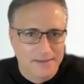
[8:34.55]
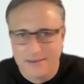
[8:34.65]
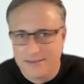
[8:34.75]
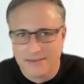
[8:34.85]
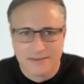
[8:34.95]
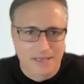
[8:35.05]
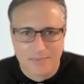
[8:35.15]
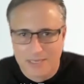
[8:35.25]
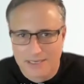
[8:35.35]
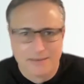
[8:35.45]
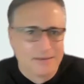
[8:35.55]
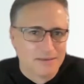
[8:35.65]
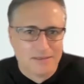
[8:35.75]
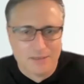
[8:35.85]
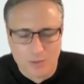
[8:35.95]
It can be
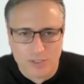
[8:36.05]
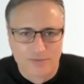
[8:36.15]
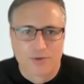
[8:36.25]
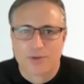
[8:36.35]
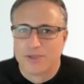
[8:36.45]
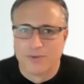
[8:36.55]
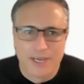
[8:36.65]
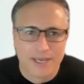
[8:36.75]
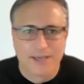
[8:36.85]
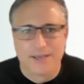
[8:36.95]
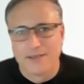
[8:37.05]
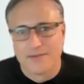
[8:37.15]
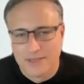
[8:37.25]
tools for QA,